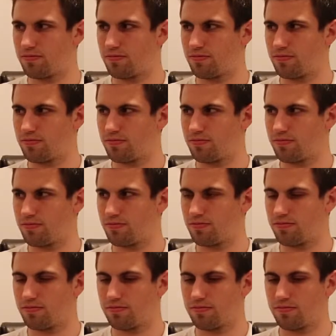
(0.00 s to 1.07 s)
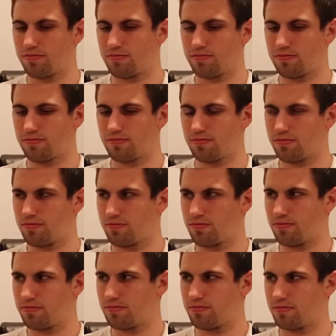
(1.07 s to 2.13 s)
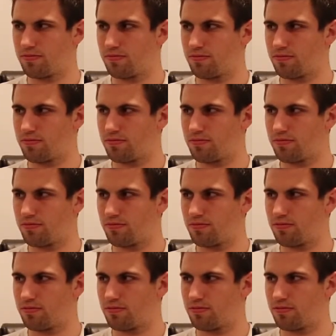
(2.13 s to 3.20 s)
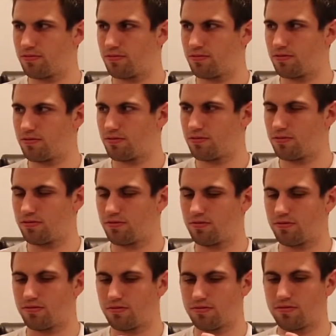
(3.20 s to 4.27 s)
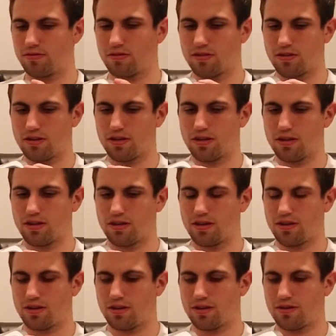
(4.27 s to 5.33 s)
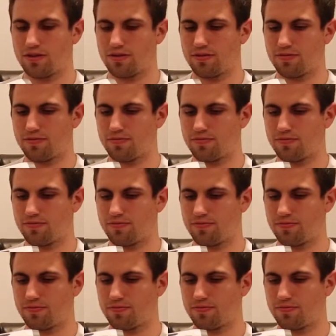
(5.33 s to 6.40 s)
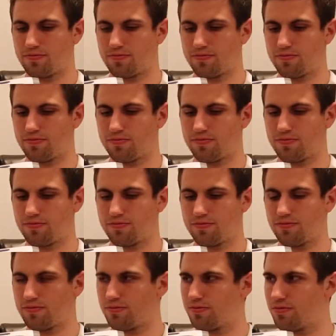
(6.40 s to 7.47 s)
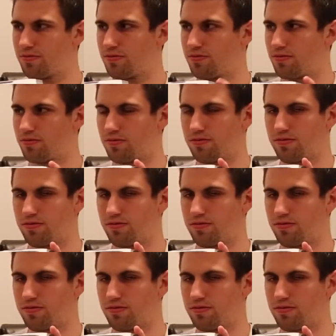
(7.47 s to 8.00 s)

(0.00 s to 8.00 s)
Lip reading: (not speaking)